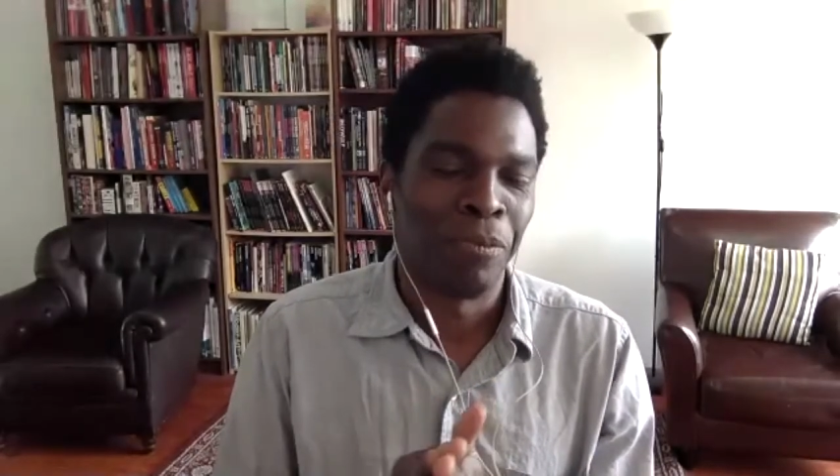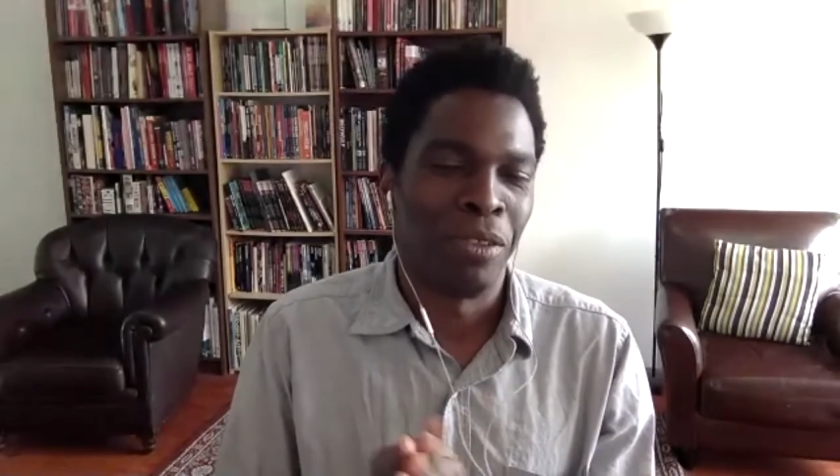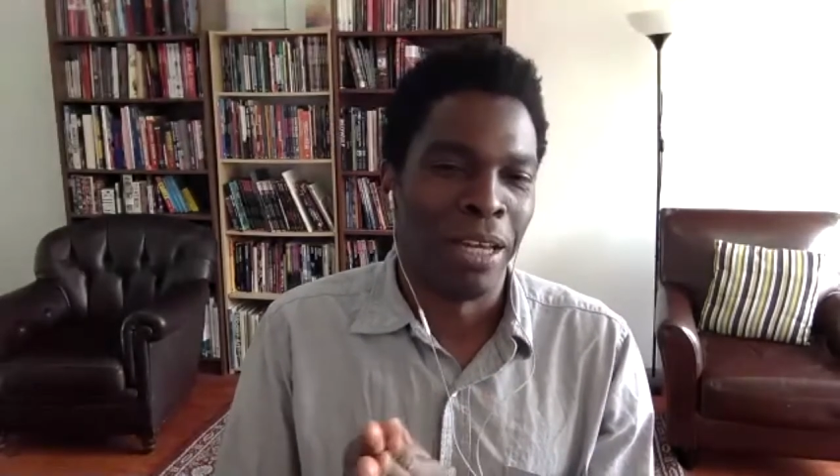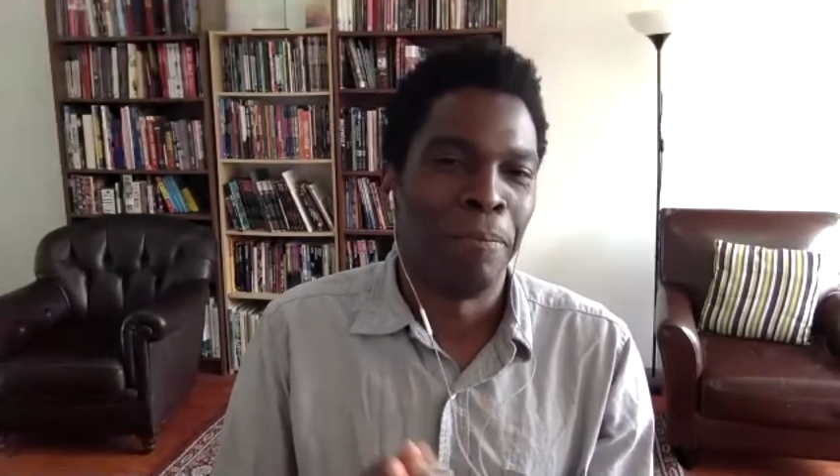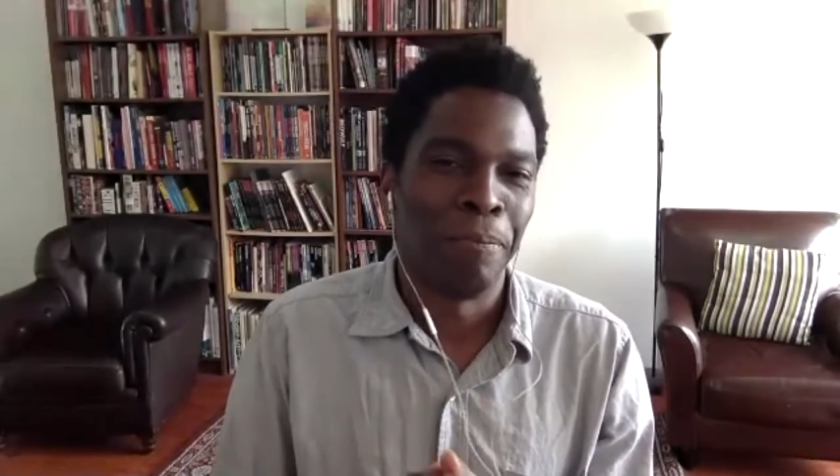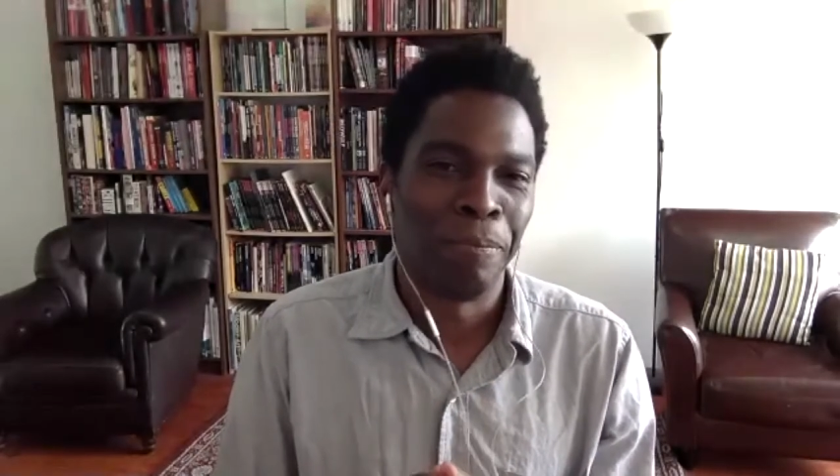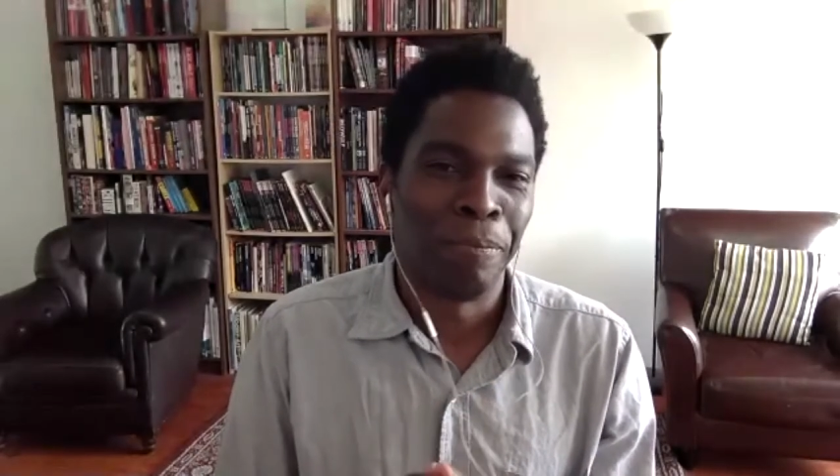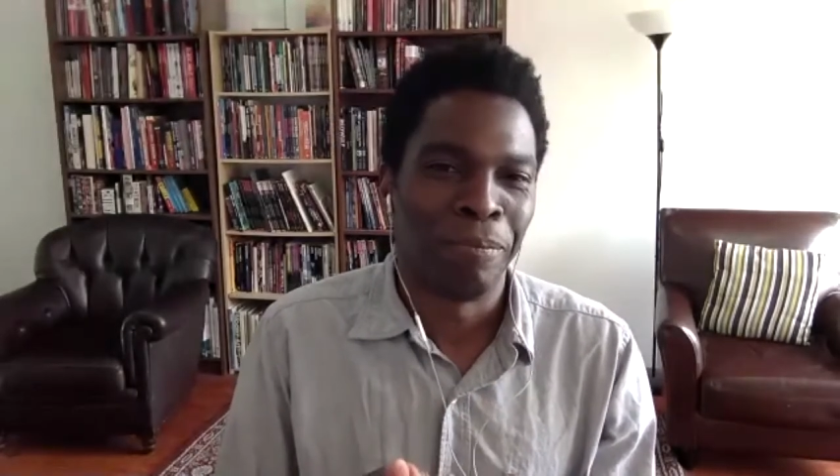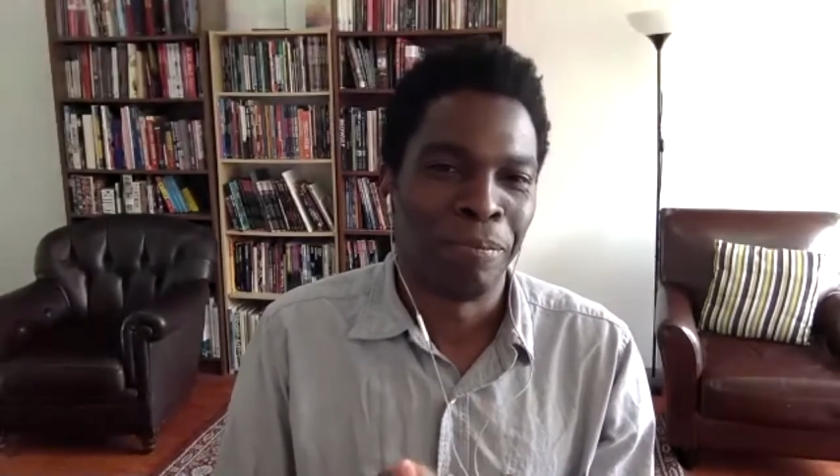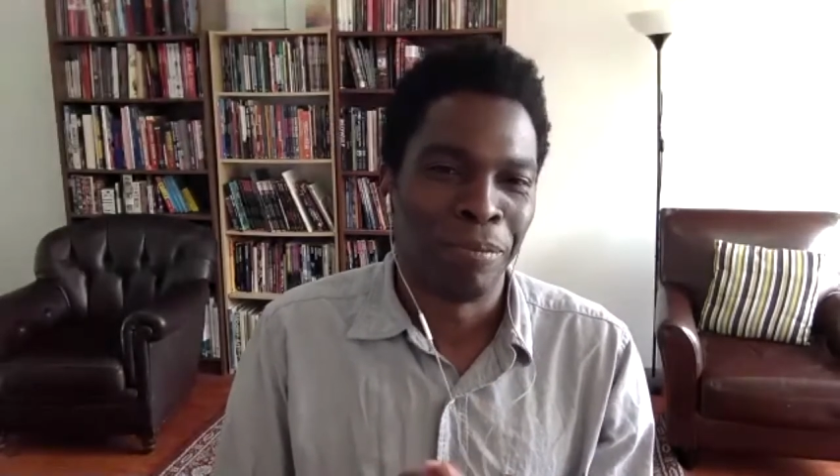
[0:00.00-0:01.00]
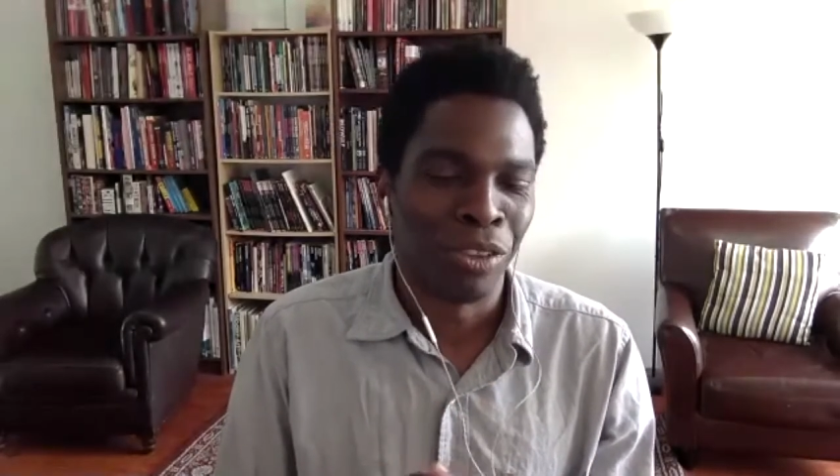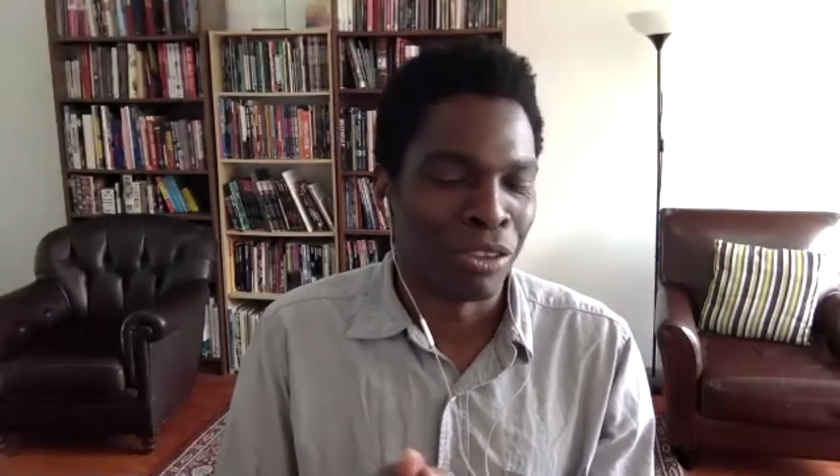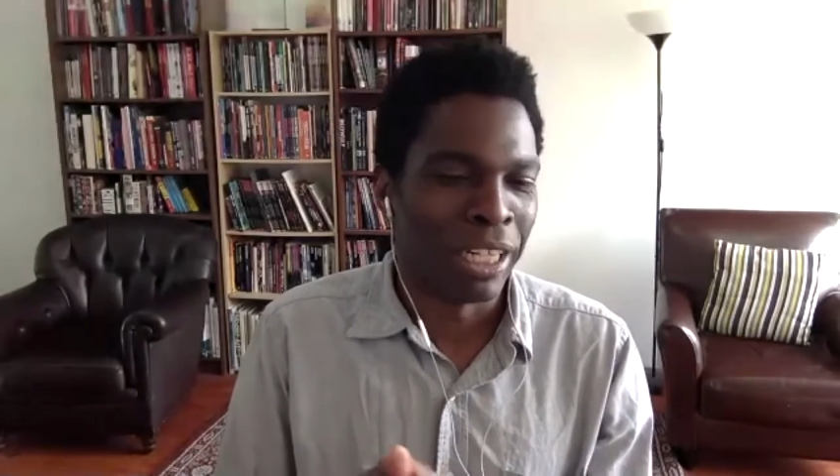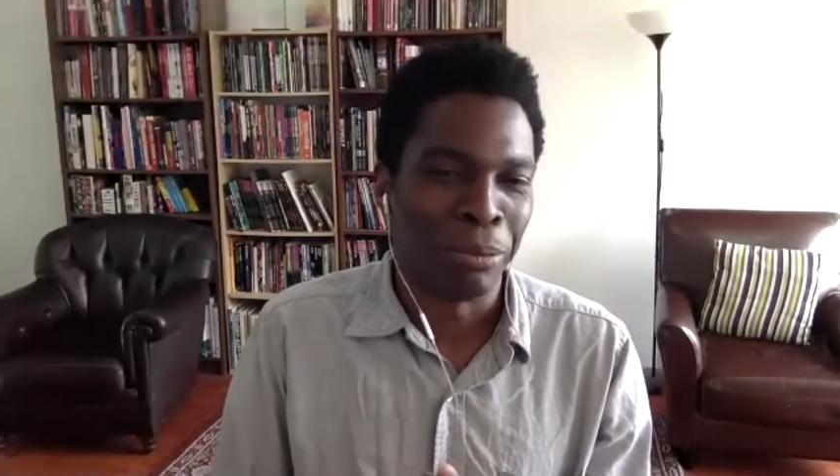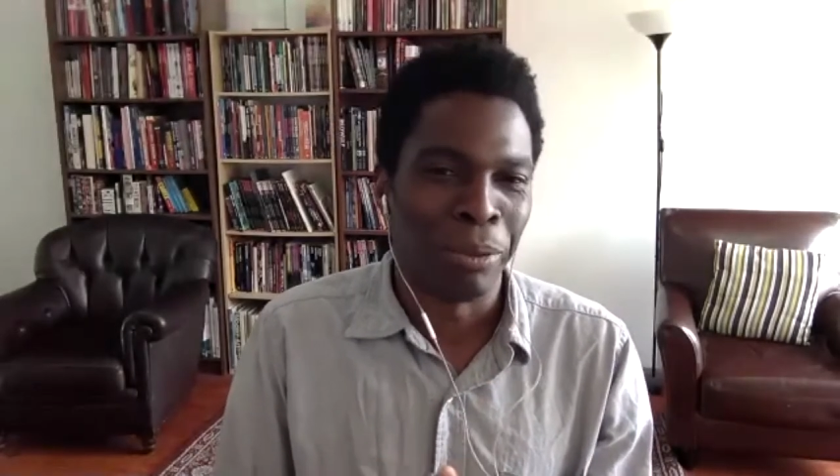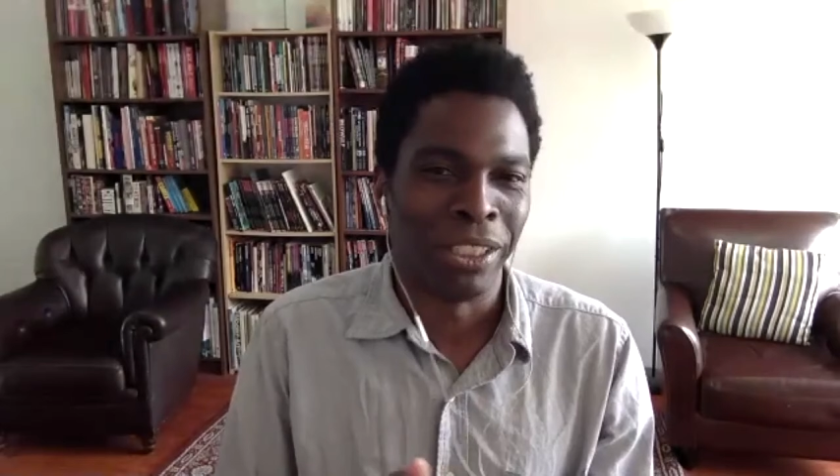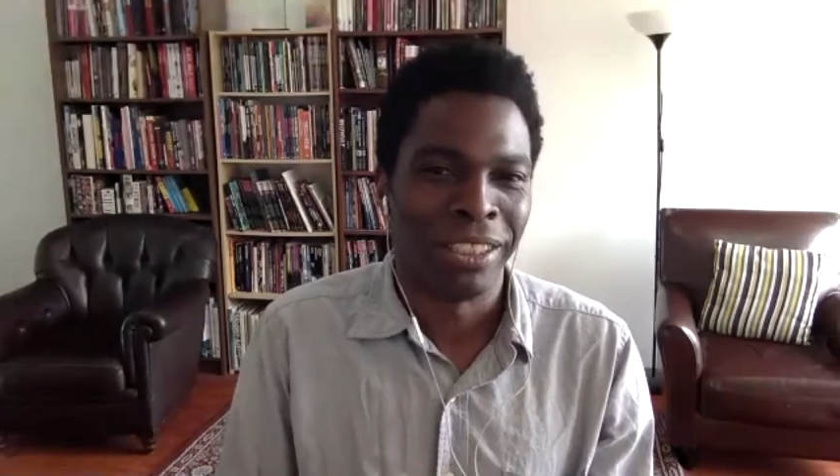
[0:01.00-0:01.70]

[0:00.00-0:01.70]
Yeah, it was a great experience.